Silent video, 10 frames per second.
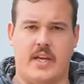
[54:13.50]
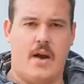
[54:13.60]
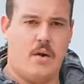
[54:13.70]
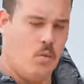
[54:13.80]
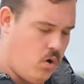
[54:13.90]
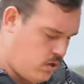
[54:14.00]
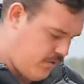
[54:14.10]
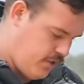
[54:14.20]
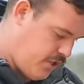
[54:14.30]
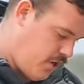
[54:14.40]
go out and walk through
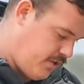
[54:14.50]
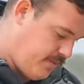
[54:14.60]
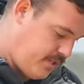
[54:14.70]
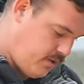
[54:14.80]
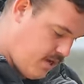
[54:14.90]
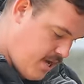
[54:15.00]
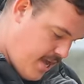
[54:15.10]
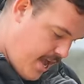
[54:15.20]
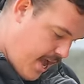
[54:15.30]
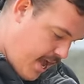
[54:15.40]
the dunes, I'm just
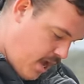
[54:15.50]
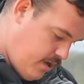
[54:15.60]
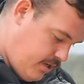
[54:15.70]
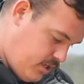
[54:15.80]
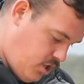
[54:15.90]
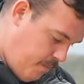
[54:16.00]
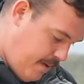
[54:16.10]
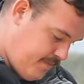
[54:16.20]
chopping